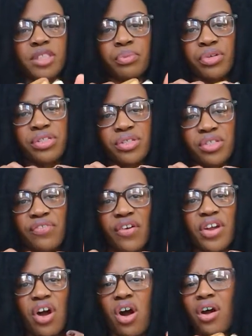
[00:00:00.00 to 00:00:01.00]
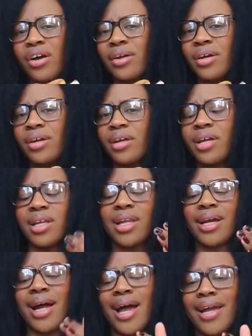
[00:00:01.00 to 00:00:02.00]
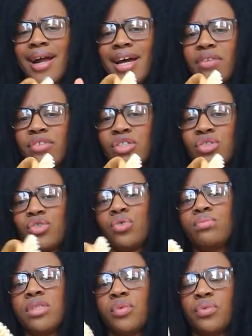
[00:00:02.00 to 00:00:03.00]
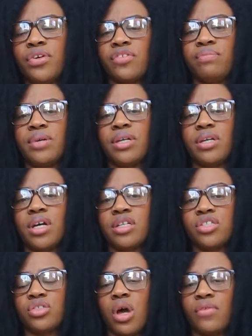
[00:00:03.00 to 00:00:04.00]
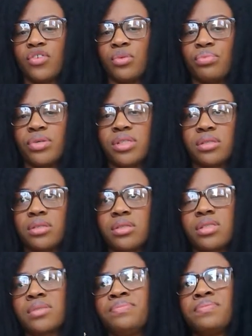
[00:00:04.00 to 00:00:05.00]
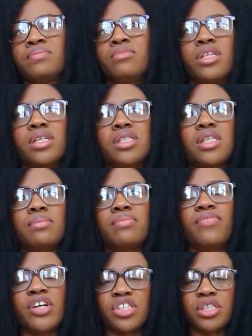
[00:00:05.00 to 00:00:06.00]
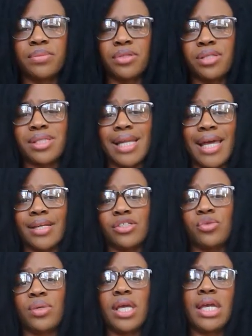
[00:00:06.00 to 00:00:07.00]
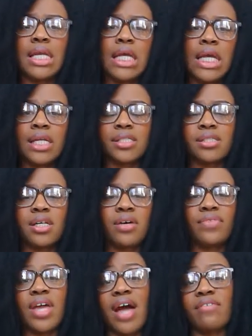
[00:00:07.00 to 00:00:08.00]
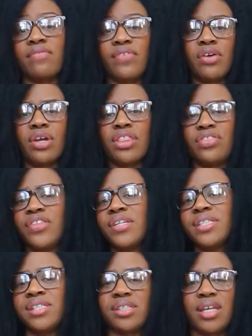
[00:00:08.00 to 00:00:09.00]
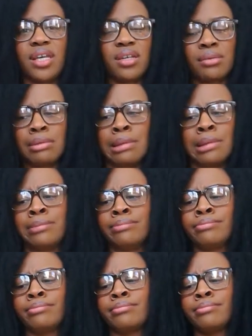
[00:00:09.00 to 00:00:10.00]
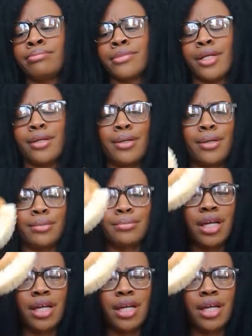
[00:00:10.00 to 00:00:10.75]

The bristles are very hard. Like I kind of assumed it would have been softer bristles, because some vegetables like zucchini and stuff, they have a very thin skin. I don't know.